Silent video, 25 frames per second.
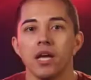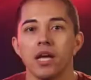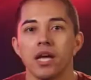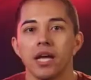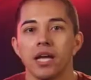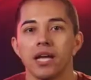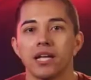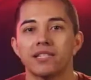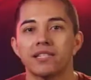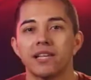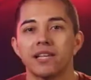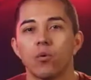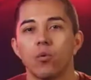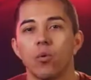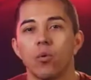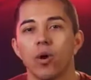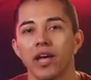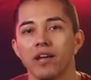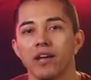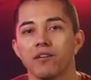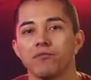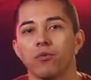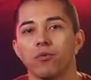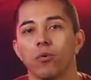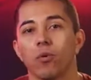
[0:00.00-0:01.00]
It's a
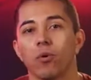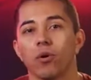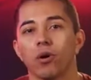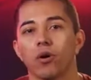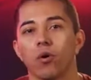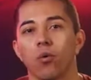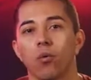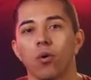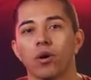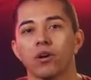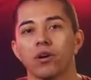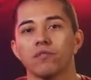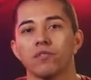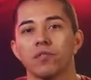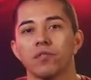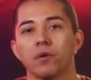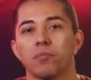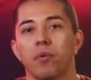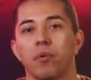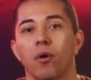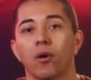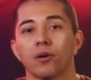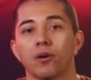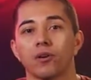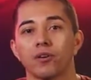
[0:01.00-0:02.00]
way for one of the
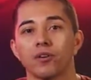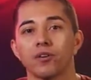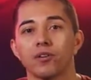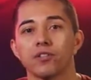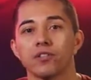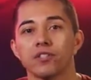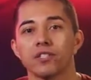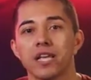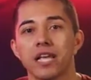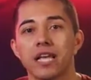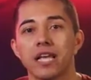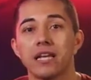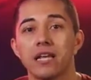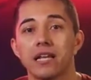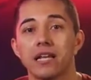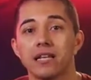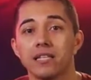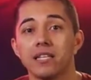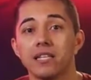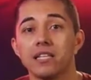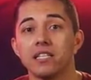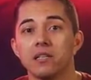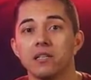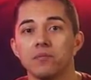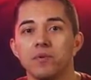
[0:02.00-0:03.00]
partners in a
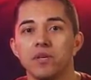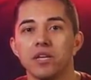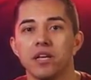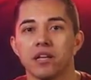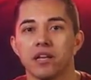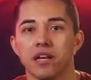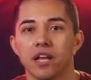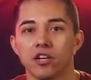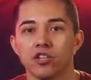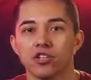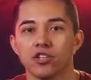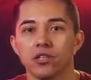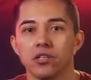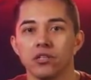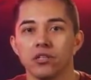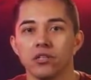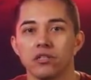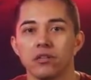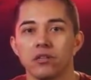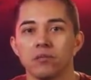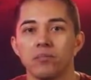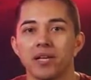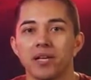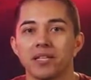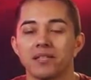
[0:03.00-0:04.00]
TCP connection
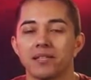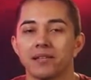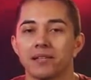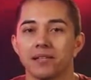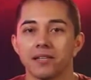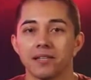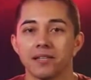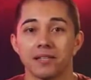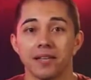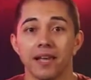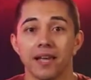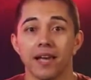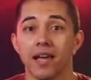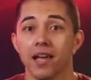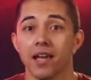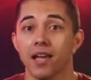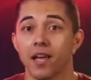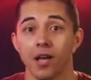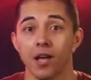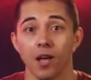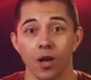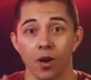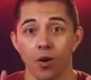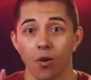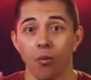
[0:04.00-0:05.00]
to basically say,
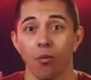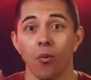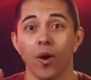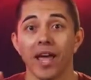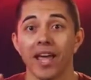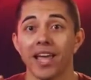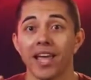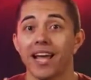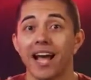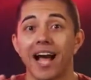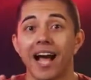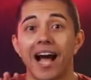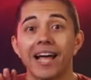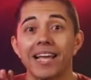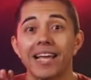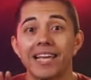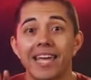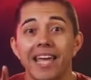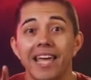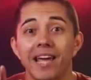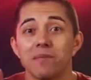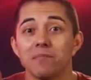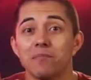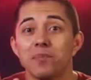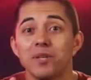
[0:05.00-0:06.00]
wait, I
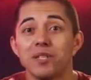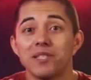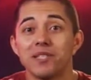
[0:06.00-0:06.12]
can't put